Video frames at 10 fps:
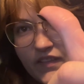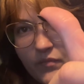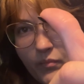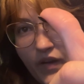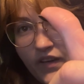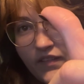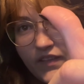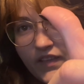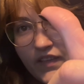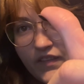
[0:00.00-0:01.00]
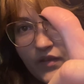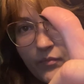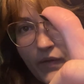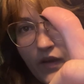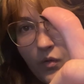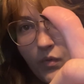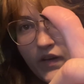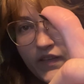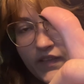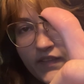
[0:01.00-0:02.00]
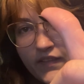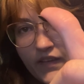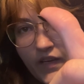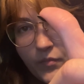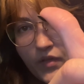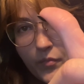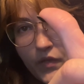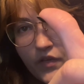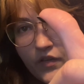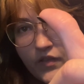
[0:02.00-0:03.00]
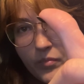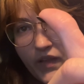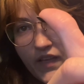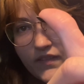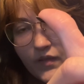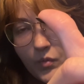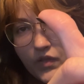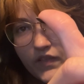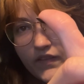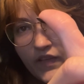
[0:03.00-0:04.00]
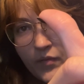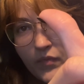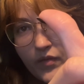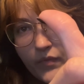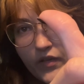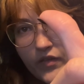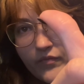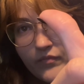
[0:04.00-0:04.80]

apparently the metal one is 9mm and the plastic one is 8mm.